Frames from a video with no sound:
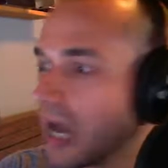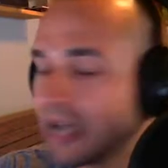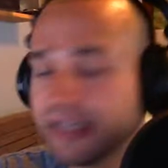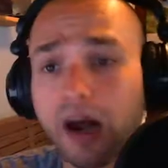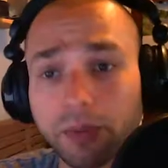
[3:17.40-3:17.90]

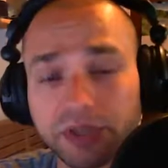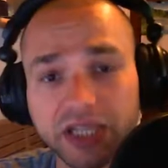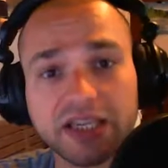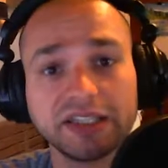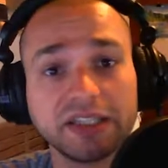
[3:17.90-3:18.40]
I need help with
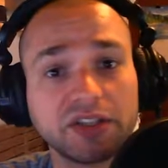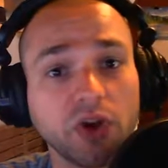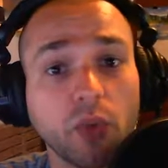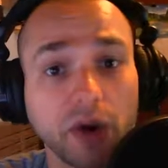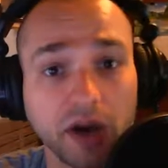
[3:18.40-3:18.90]
this. I need to
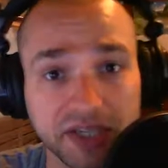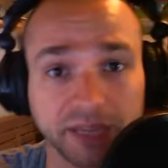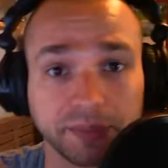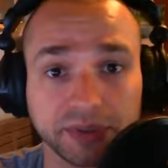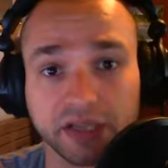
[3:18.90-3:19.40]
know where else I
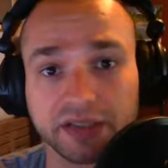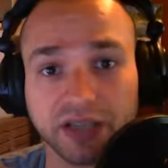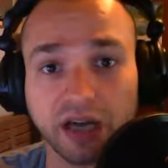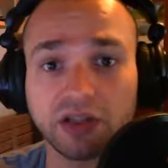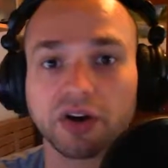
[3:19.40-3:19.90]
can put the
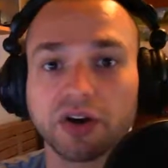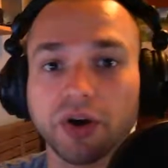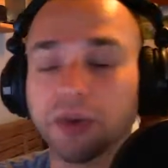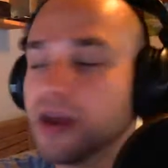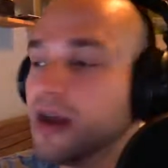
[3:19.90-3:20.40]
unlock
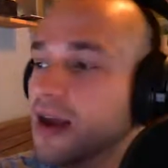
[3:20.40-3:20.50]
code.